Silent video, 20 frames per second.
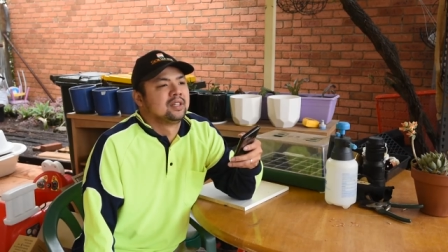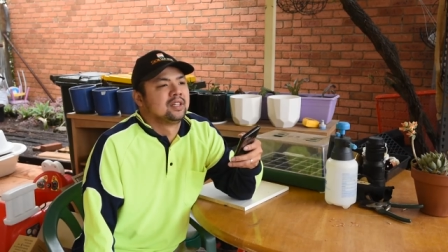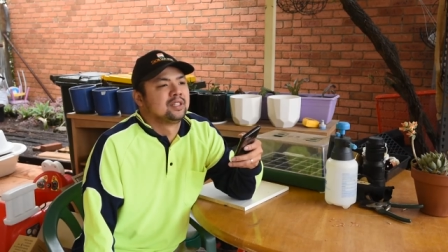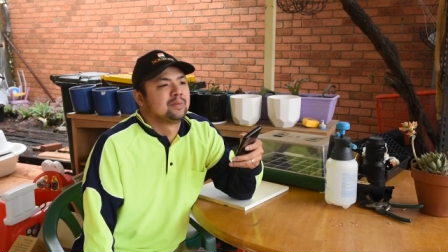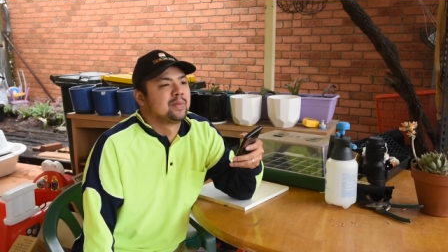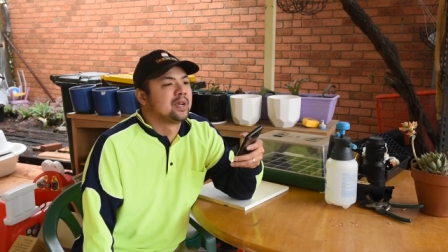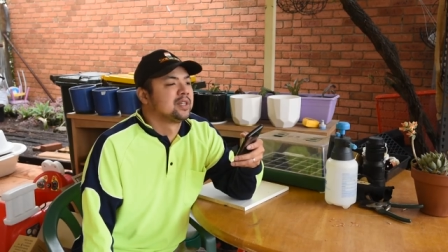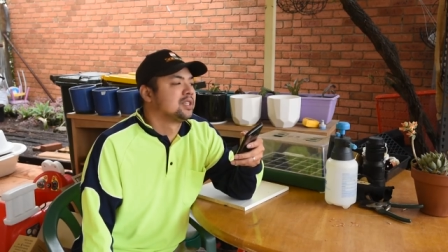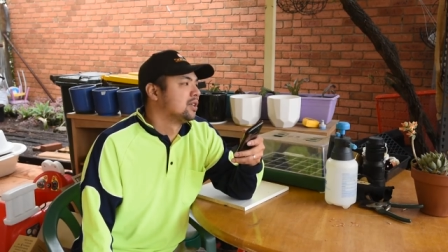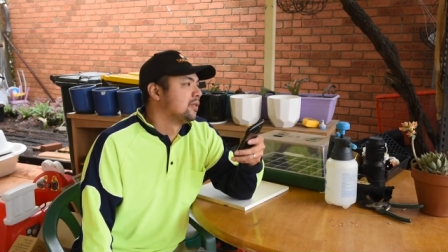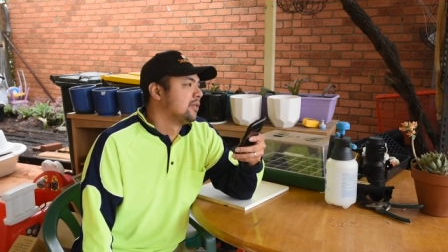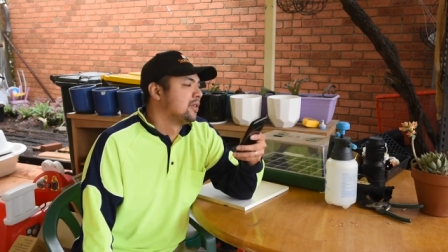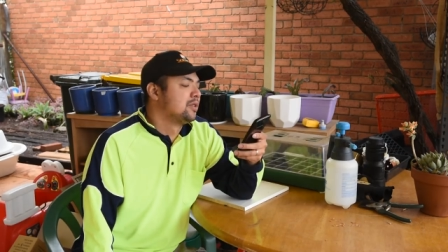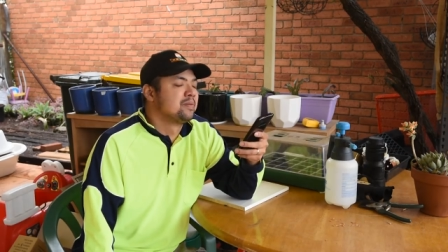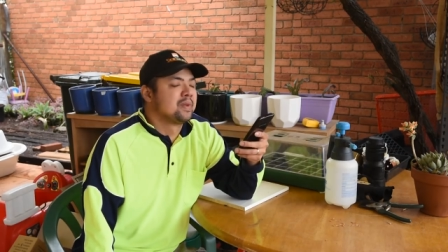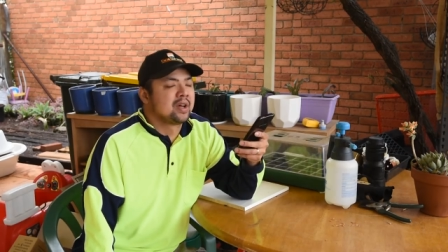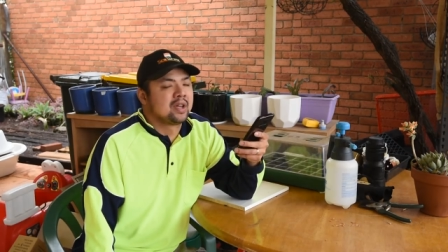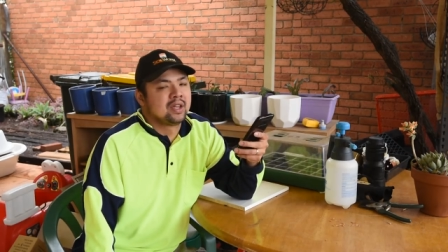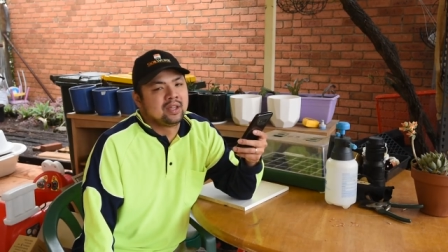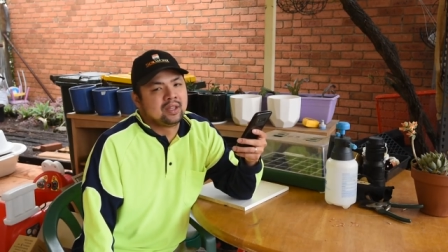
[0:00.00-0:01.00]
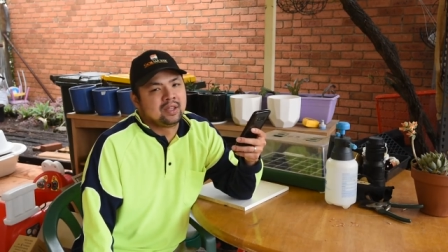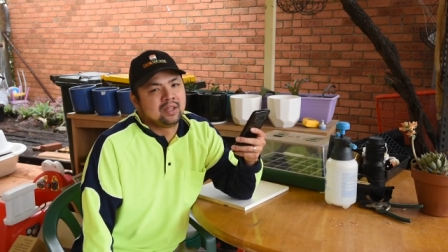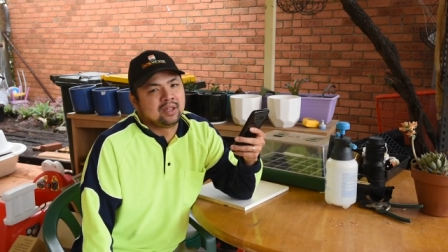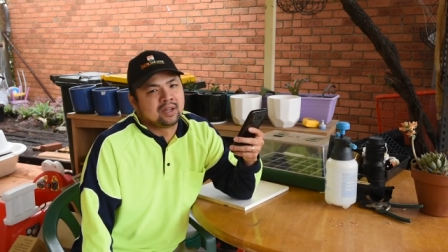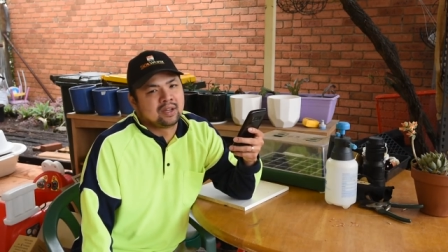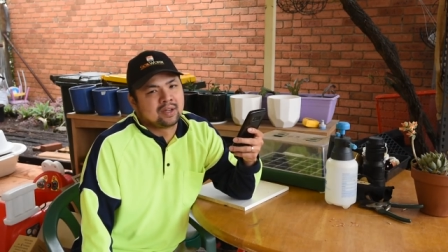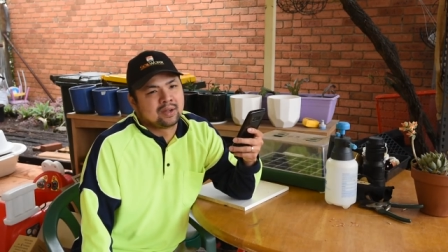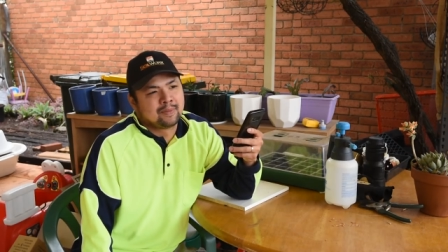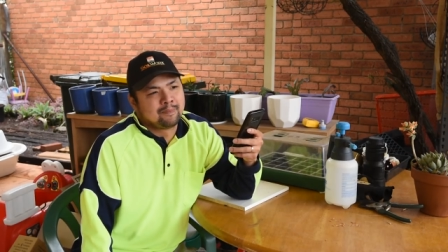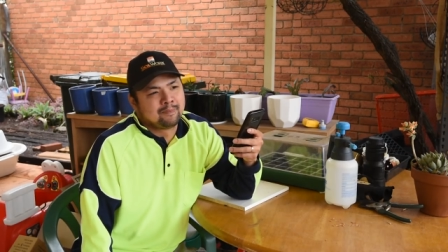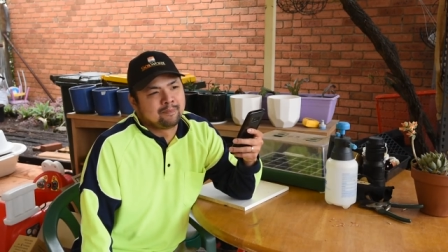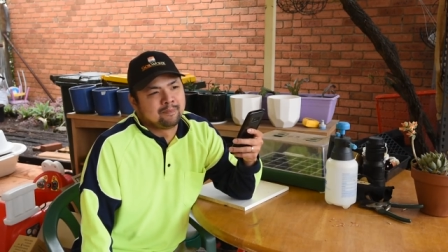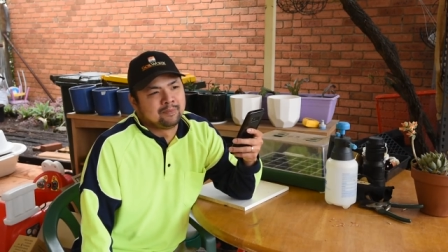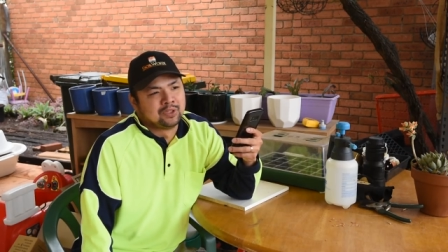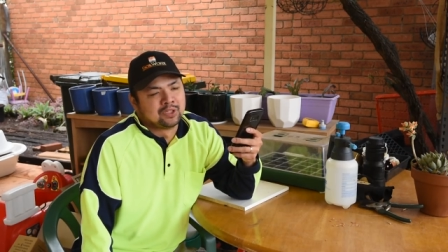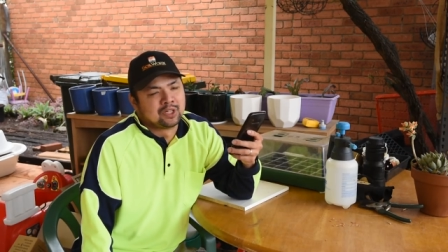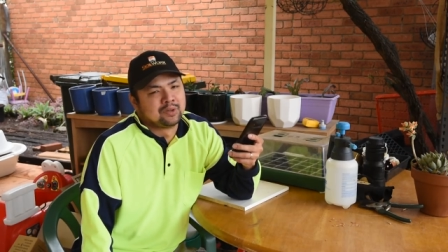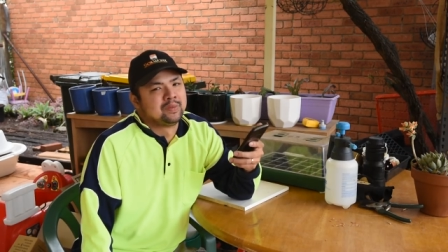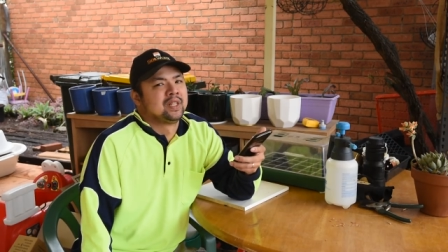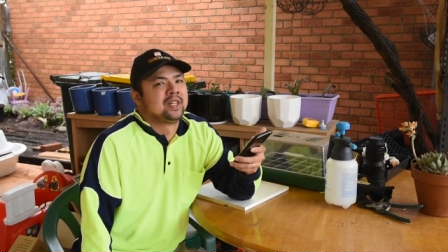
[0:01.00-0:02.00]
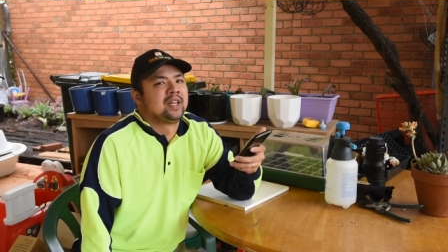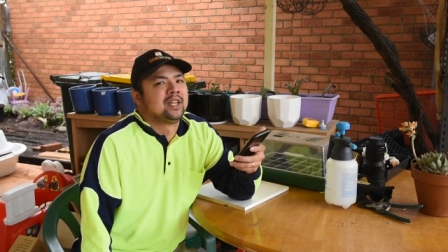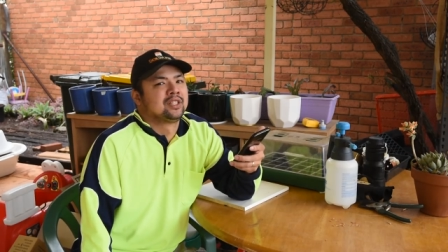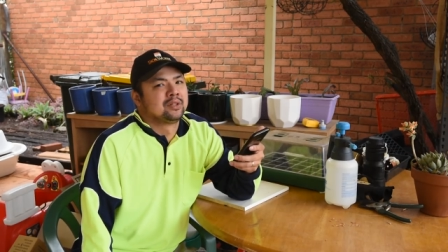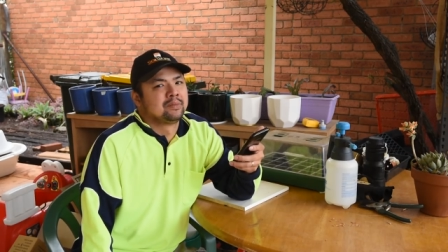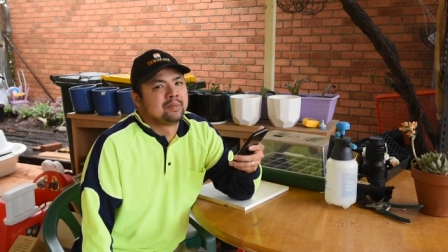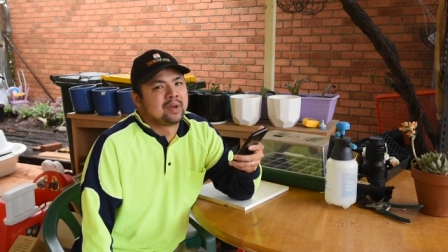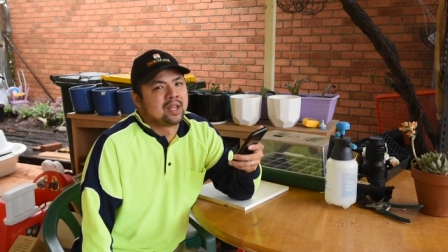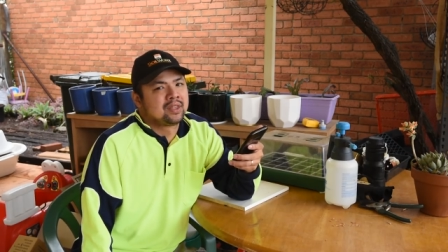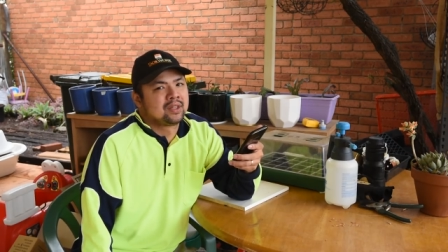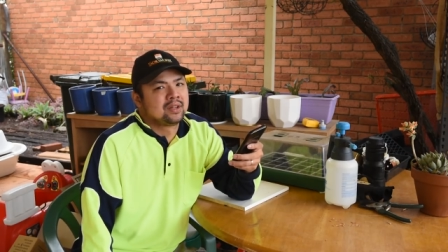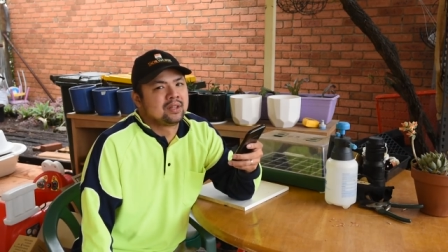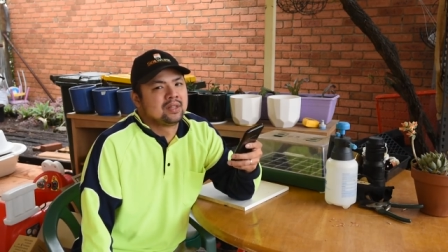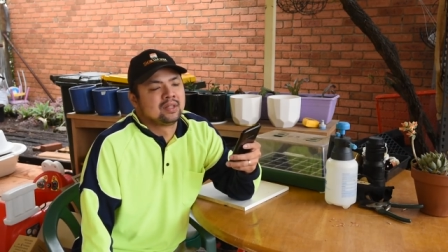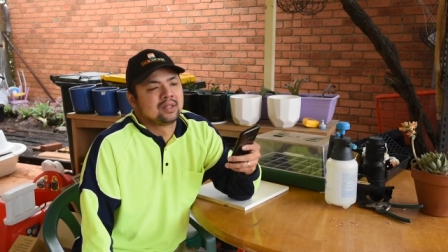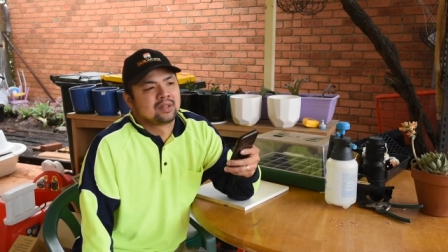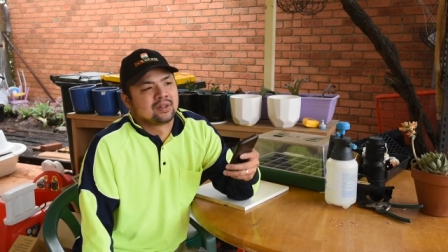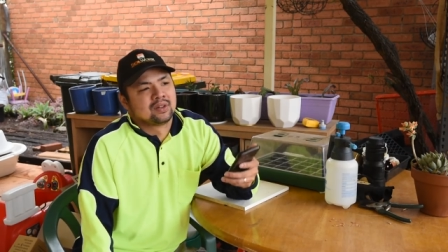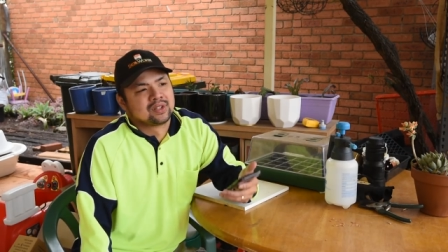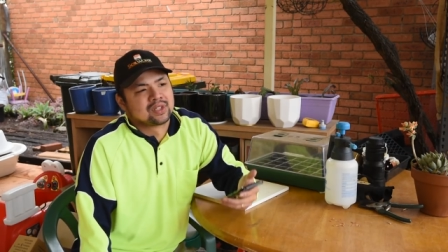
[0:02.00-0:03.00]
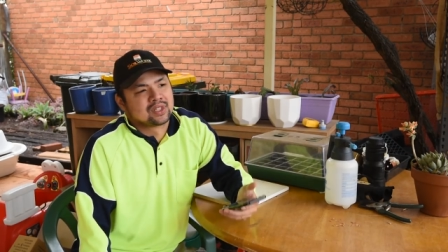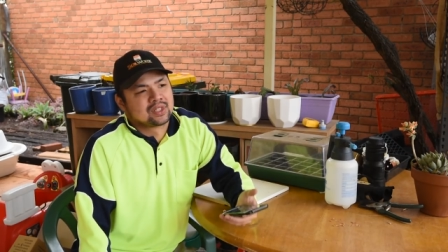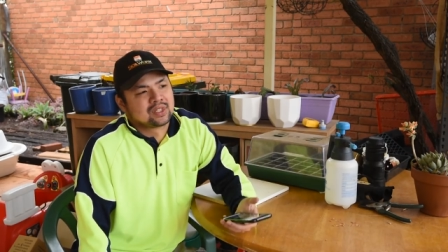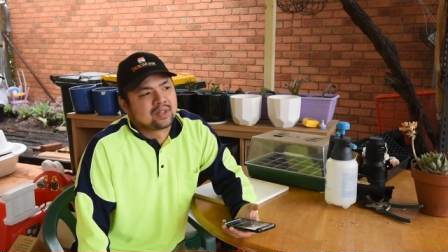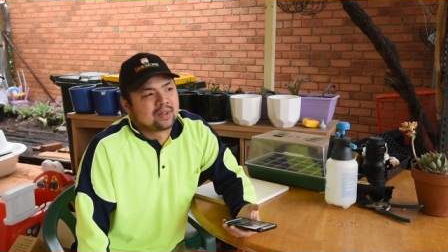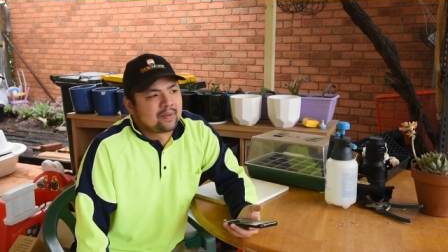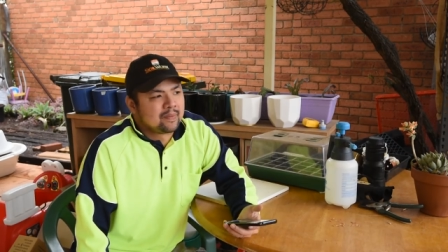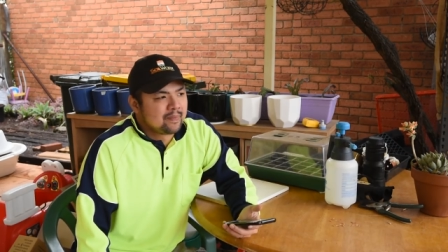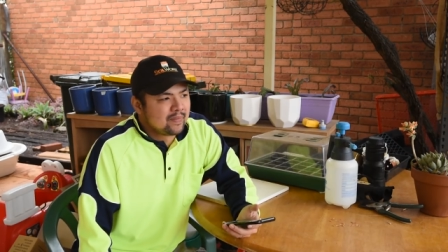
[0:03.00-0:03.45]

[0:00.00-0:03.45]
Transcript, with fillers: especially with my um, germination method because